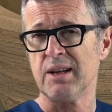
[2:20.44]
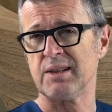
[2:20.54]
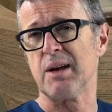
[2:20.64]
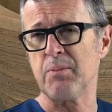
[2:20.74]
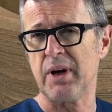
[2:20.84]

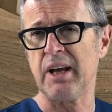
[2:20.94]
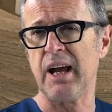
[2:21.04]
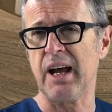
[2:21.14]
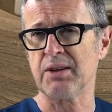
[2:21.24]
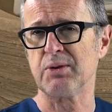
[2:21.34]
Somebody
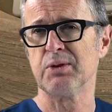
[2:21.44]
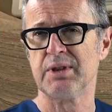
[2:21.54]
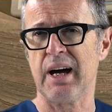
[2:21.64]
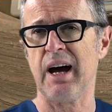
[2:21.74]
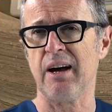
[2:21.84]
has to
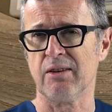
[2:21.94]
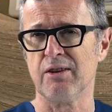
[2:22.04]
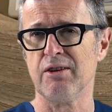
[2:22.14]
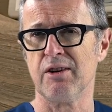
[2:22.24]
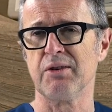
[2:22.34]
dial the
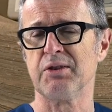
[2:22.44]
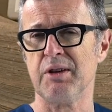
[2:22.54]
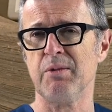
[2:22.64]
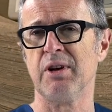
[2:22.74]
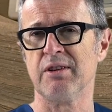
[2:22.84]
nerve
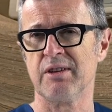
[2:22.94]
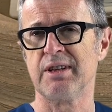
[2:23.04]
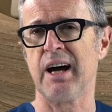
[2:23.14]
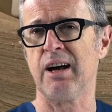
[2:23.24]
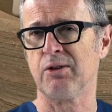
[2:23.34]
stimulator,
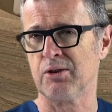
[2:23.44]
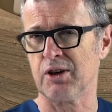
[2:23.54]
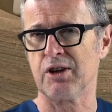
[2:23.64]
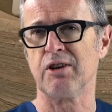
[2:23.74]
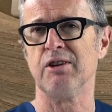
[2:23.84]
dial to the
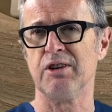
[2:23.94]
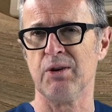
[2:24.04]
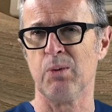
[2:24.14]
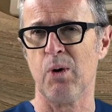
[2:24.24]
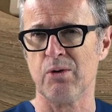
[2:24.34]
current you
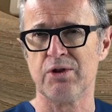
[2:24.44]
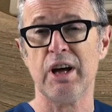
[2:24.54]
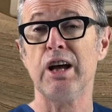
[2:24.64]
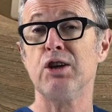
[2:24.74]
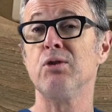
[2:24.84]
want.
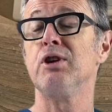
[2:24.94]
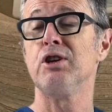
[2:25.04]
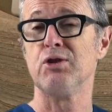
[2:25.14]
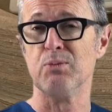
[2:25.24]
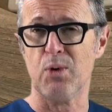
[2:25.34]
You need
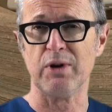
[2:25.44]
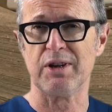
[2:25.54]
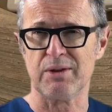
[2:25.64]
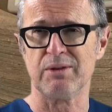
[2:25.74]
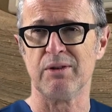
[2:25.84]
to
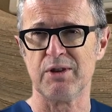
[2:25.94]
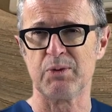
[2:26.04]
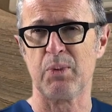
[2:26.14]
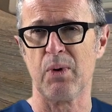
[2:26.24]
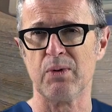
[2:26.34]
monitor the
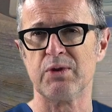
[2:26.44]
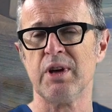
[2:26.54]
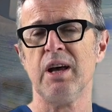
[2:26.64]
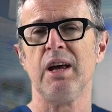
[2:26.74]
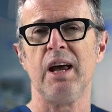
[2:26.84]
response.
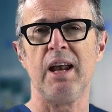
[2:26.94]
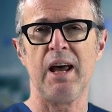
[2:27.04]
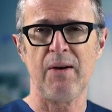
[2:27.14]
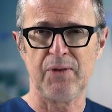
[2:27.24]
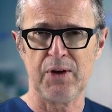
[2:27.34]
And
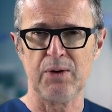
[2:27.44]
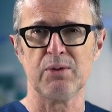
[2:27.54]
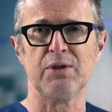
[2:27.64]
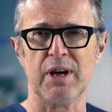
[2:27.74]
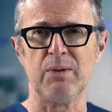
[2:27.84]
after you're
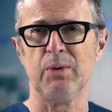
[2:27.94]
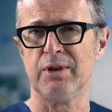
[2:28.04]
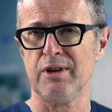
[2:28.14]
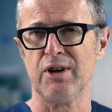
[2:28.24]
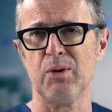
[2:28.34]
done with
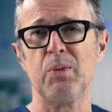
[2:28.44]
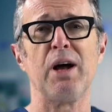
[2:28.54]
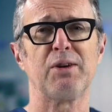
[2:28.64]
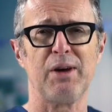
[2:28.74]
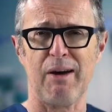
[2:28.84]
the nerve
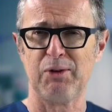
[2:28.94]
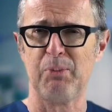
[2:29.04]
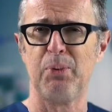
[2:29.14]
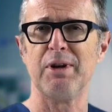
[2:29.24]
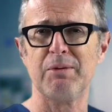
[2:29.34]
block, you have to
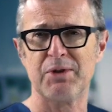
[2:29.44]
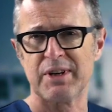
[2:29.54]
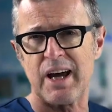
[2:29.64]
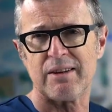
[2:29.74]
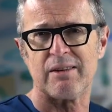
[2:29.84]
put them
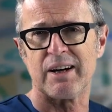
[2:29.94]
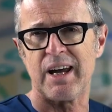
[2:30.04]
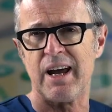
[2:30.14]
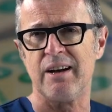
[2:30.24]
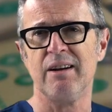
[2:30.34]
together
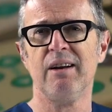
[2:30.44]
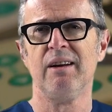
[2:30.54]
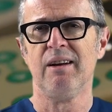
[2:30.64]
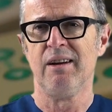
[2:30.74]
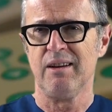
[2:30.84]
again.
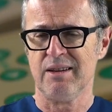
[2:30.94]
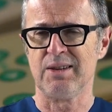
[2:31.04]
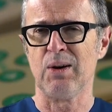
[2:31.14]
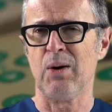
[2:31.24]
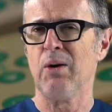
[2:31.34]

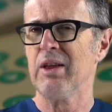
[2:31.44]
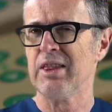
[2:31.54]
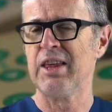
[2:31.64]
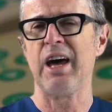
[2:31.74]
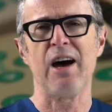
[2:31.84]
So
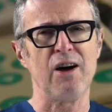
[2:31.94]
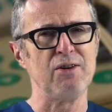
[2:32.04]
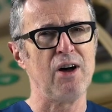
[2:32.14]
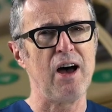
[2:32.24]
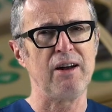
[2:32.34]
they are
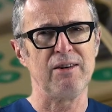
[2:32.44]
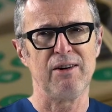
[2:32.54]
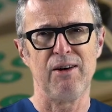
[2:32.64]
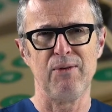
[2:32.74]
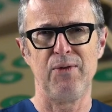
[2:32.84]
not
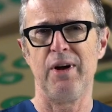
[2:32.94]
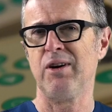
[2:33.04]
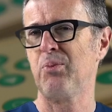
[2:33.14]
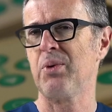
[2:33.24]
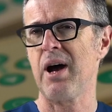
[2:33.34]

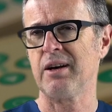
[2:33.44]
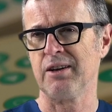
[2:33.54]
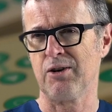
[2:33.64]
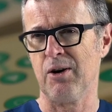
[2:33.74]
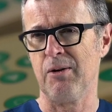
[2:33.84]
very
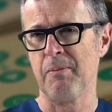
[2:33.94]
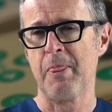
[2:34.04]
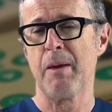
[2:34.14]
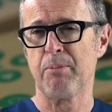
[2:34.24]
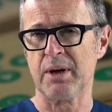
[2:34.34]
practical,
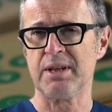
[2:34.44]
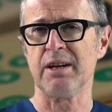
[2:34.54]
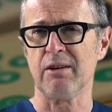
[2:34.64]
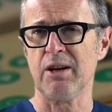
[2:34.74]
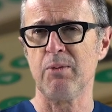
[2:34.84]

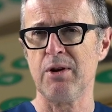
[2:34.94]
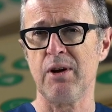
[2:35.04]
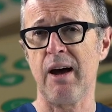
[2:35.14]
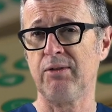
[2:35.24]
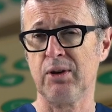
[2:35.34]
particularly when you
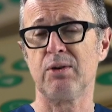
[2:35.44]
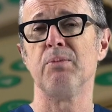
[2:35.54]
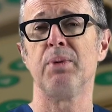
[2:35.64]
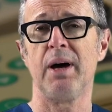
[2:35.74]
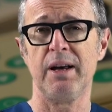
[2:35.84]
have to
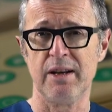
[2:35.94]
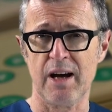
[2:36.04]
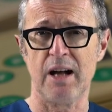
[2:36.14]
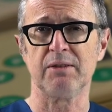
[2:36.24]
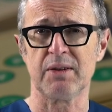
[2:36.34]
combine the
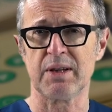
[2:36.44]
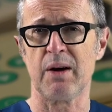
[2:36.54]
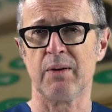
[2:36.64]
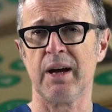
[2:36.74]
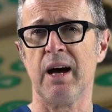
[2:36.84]

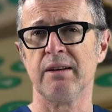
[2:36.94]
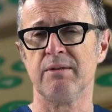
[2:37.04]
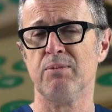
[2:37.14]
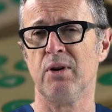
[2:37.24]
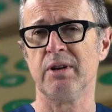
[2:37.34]
ultrasound
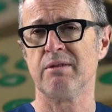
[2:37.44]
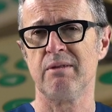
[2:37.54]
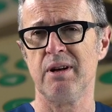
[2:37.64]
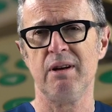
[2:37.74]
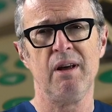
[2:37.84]
guided
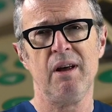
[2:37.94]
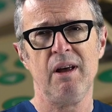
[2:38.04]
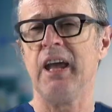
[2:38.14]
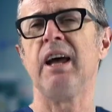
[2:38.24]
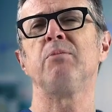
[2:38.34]
monitoring.
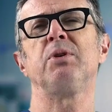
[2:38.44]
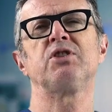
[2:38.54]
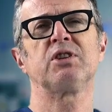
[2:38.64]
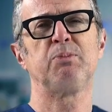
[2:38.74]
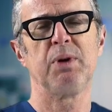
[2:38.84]
It
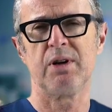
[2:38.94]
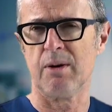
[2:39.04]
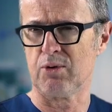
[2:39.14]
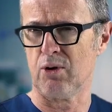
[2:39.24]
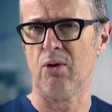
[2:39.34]
just
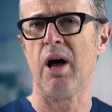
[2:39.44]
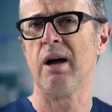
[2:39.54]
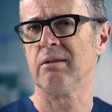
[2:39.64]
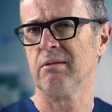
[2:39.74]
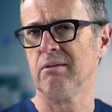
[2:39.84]
becomes a
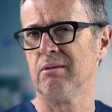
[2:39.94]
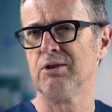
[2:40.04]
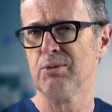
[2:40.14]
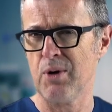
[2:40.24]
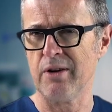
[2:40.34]
lot
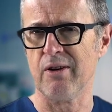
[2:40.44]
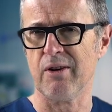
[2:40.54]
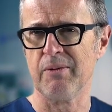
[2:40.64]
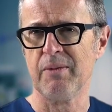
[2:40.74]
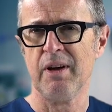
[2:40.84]
to
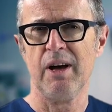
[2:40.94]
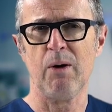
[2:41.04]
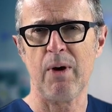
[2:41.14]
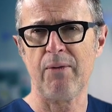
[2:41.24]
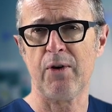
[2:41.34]
monitor.
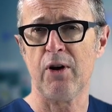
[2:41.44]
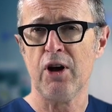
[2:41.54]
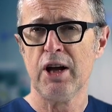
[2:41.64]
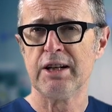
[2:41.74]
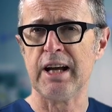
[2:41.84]
However,
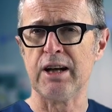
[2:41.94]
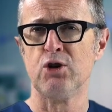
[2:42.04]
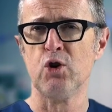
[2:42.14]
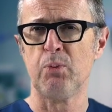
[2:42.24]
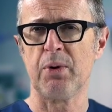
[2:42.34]
they
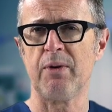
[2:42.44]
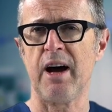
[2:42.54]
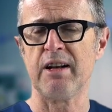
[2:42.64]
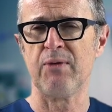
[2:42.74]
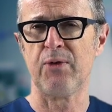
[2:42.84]
do
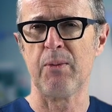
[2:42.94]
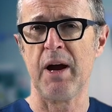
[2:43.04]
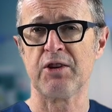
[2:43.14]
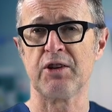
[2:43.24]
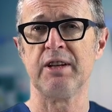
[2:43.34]
provide
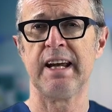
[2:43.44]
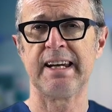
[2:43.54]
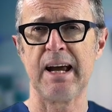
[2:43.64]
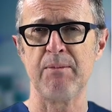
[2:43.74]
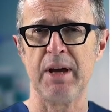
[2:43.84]
information that
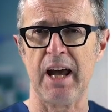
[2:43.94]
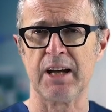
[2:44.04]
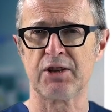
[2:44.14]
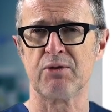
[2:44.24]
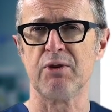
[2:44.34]
can be
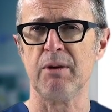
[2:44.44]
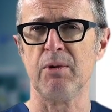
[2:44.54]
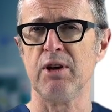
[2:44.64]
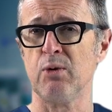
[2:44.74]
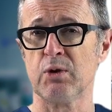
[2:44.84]

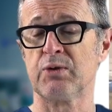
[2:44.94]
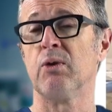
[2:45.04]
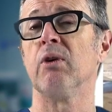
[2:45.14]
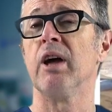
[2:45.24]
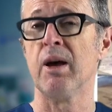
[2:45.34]
extremely
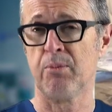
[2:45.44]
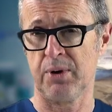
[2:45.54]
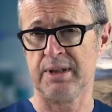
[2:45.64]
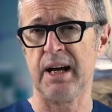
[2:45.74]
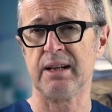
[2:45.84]
useful and
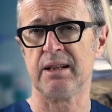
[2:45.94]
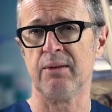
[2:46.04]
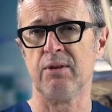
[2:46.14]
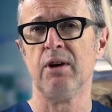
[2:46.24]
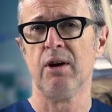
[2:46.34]

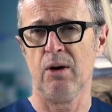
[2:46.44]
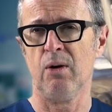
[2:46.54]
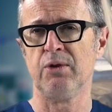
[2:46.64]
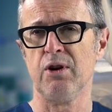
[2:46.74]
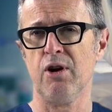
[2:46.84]
protective
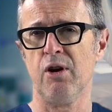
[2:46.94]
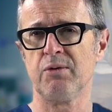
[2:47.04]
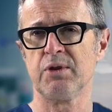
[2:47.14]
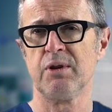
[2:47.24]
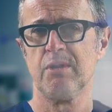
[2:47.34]
of the nerves.